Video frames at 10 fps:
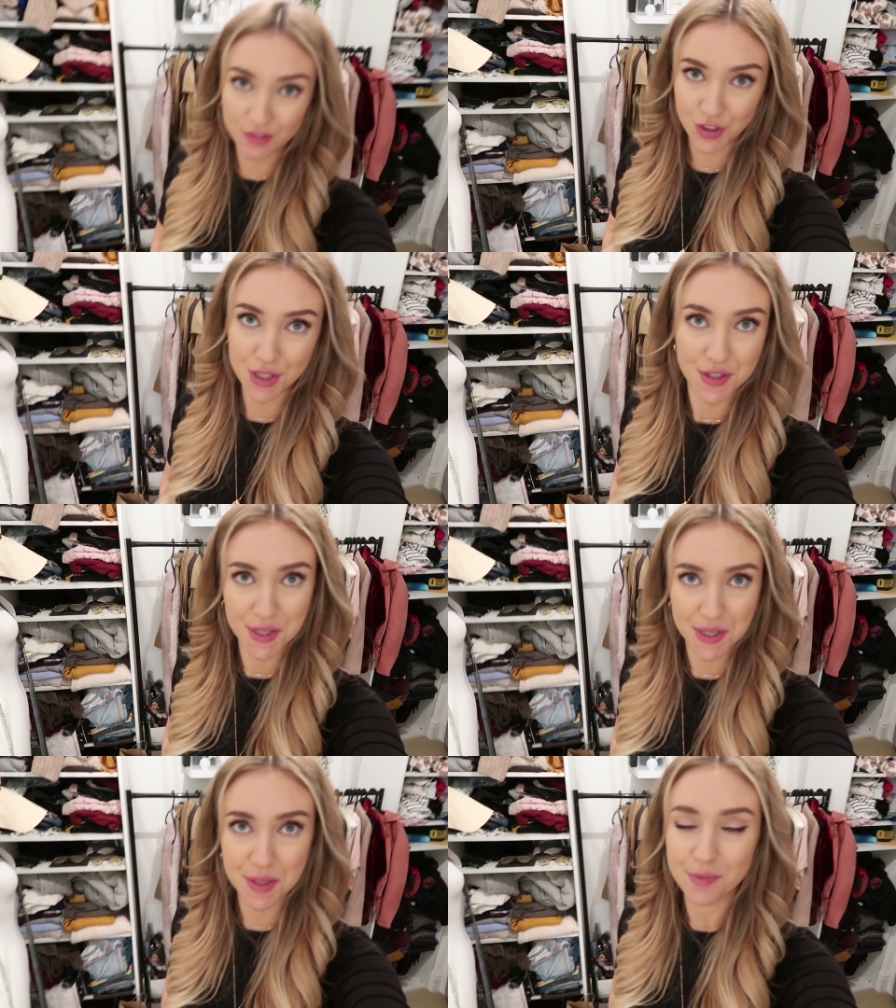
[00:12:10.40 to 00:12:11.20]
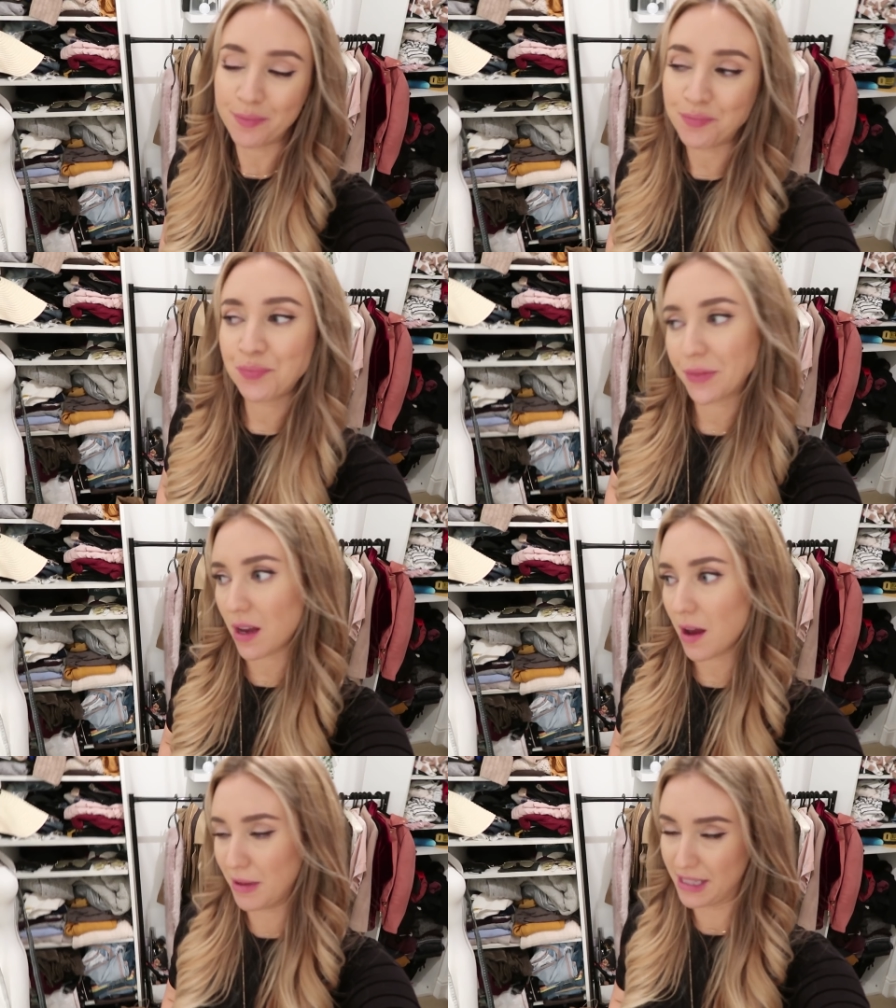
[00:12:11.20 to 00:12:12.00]
I've just eaten
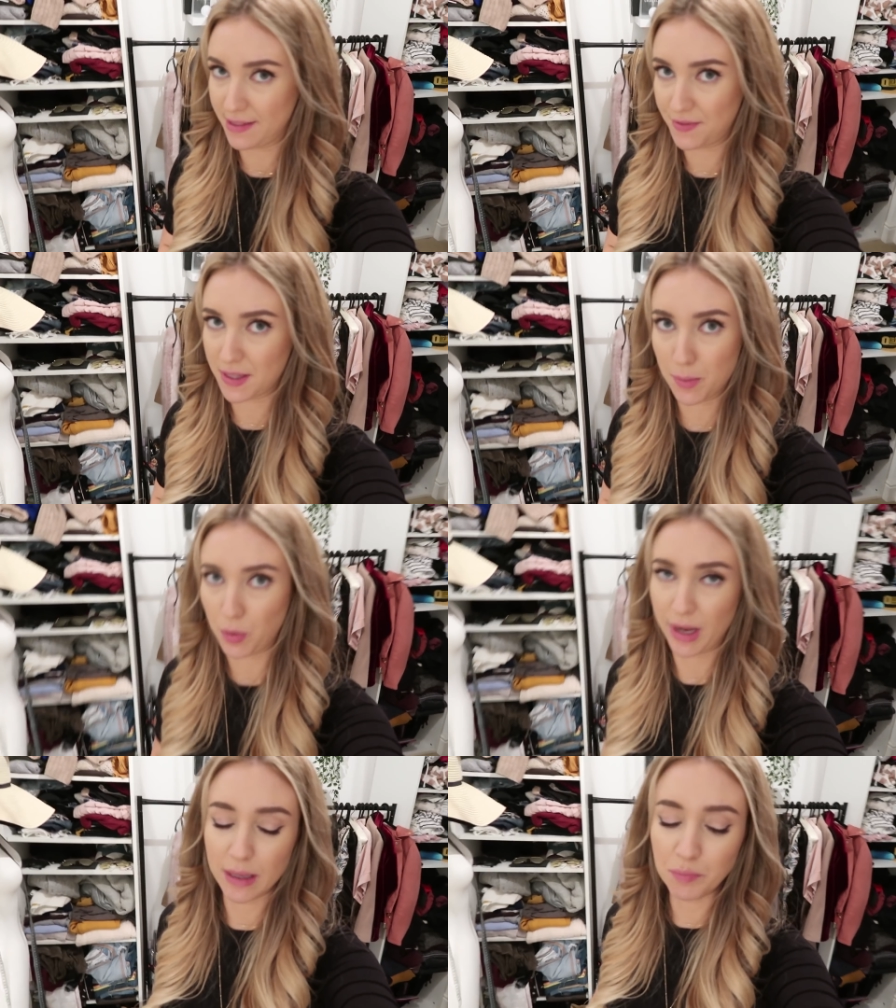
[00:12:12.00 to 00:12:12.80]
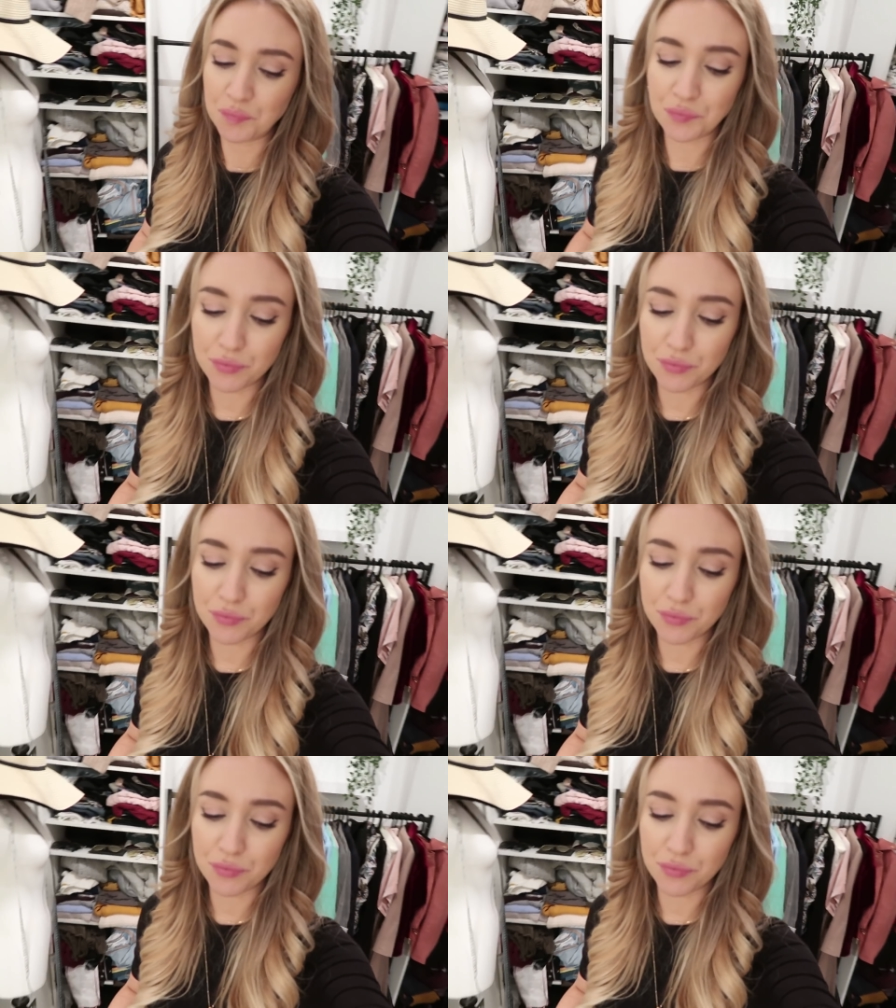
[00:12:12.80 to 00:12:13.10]
a massive Subway.